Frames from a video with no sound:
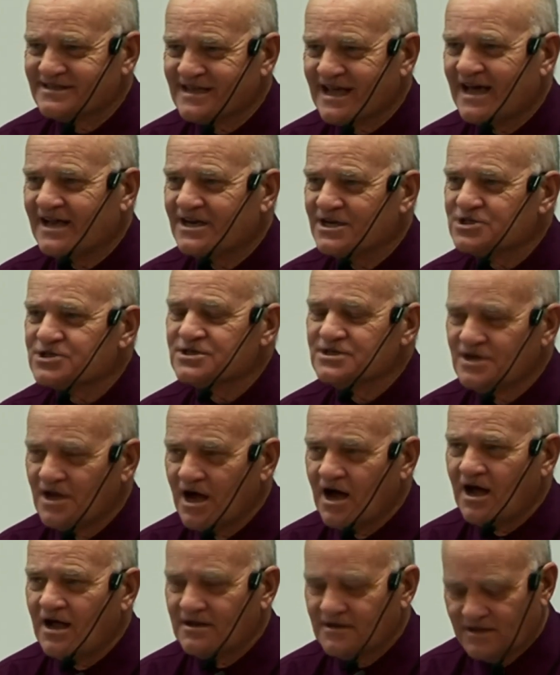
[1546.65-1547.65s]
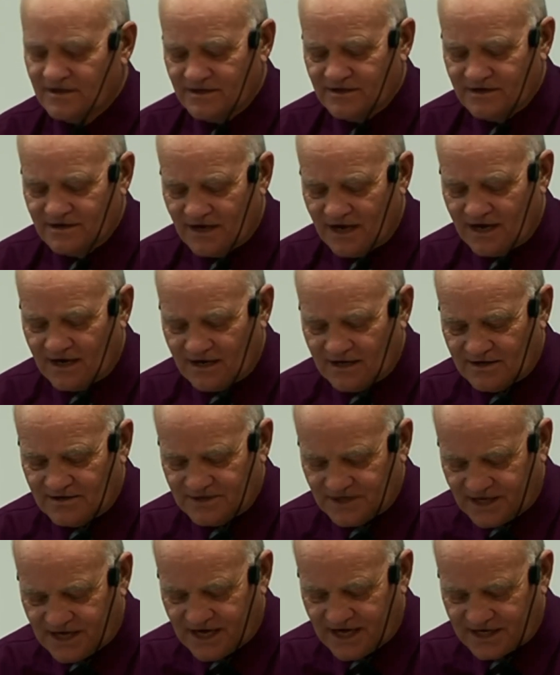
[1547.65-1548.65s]
That is not uh, the
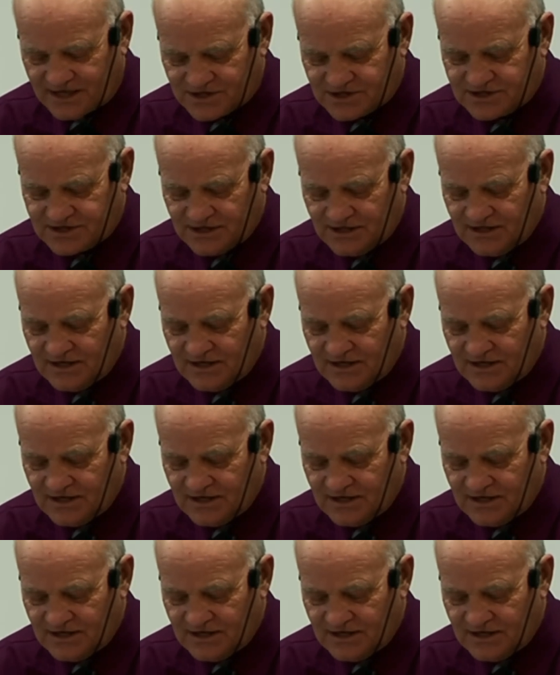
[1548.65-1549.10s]
case.